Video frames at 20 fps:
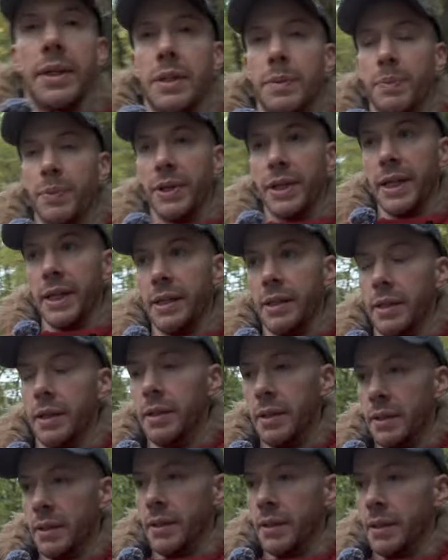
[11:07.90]
it's pretty,
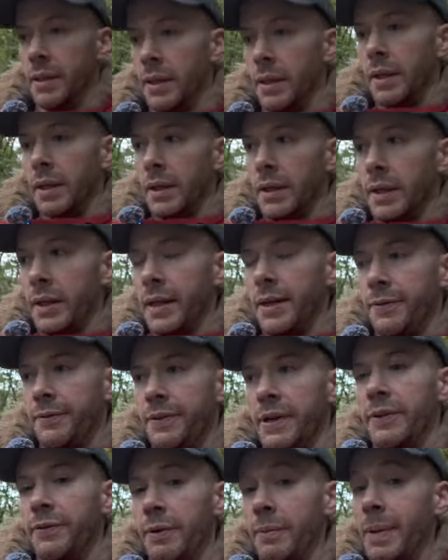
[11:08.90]

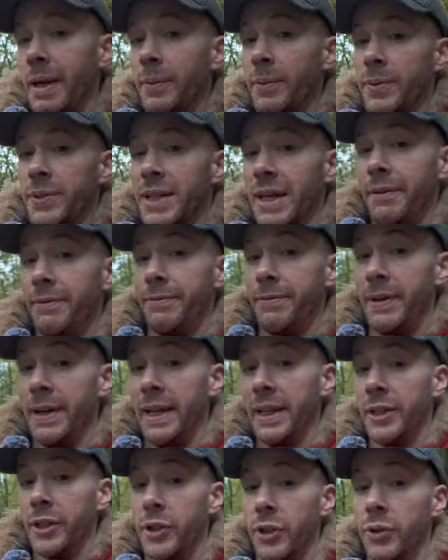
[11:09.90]
if, if I'm able to get
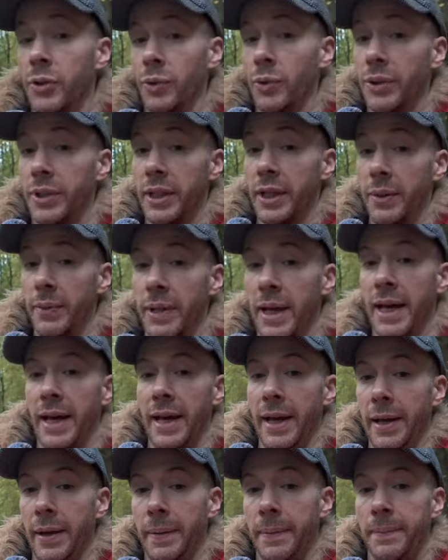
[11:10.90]
fairly good audio
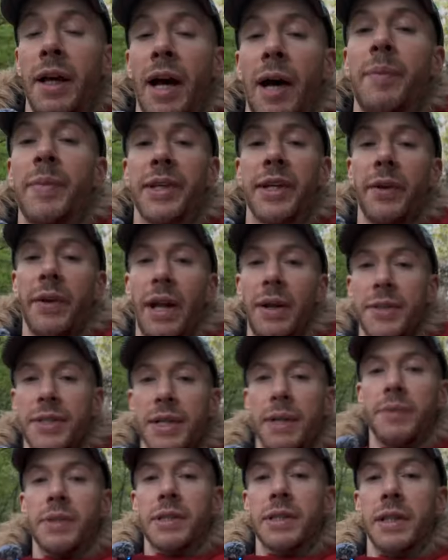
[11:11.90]
there, I've been going out
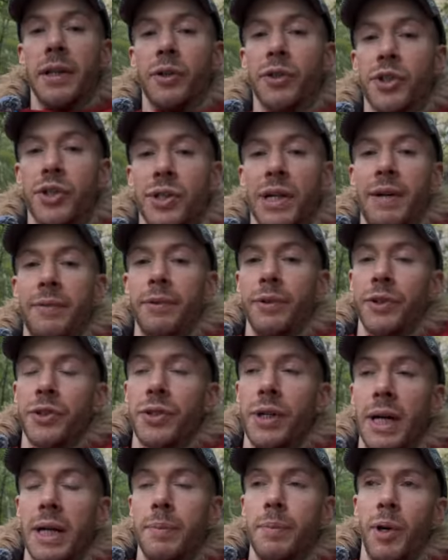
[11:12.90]
today with this little travel
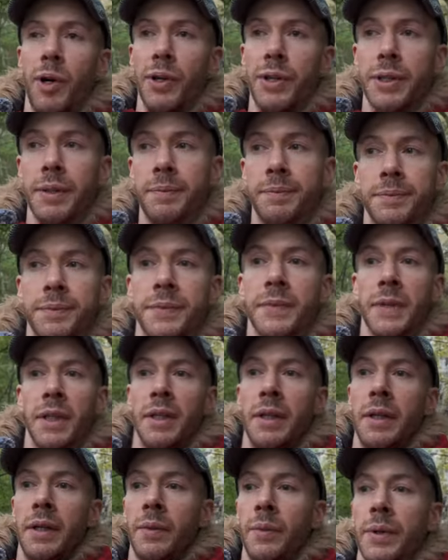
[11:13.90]
tripod,
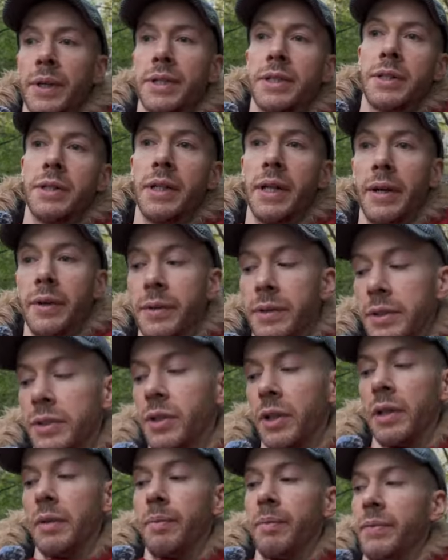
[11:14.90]
which, you know, it's
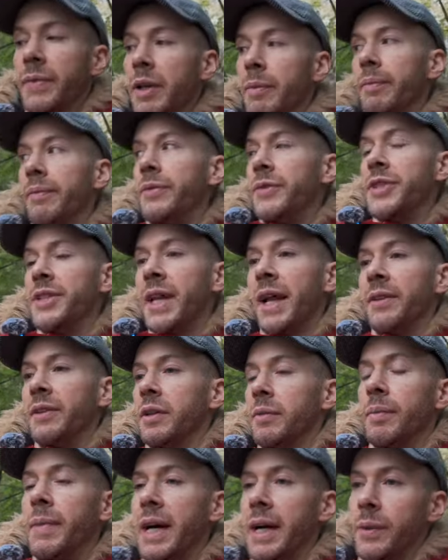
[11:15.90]
got the, the stand
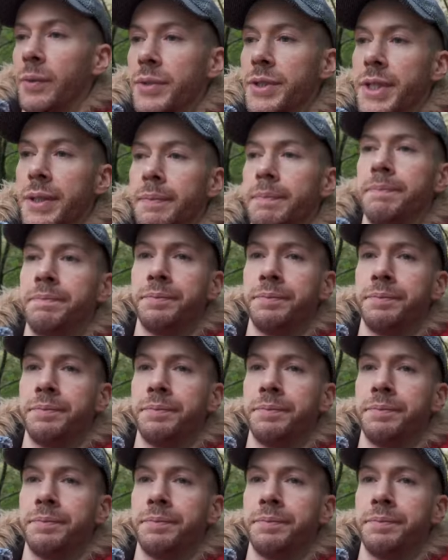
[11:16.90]
and mount